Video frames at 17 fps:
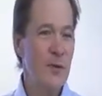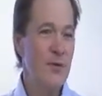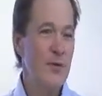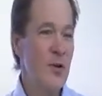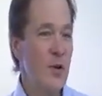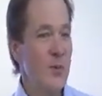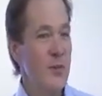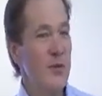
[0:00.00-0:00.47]

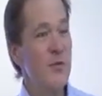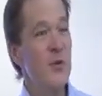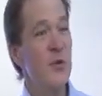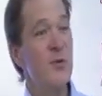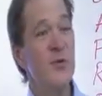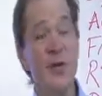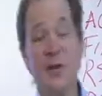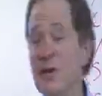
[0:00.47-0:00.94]
terms of
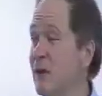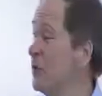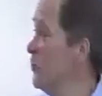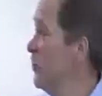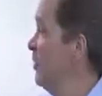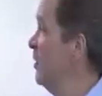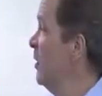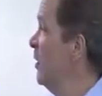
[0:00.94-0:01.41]
use
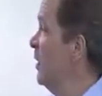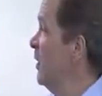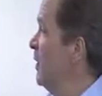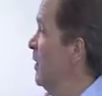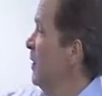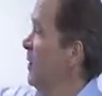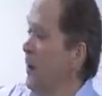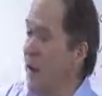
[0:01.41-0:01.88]
condition
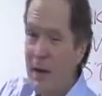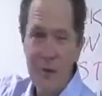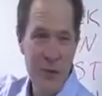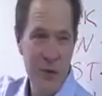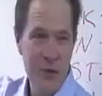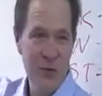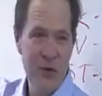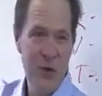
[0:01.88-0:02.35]
if
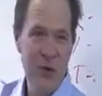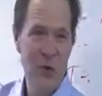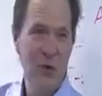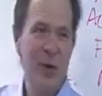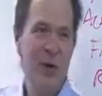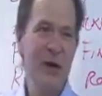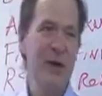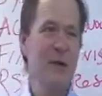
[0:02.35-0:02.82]
you start
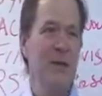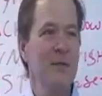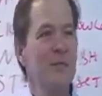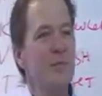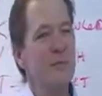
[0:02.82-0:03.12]
running,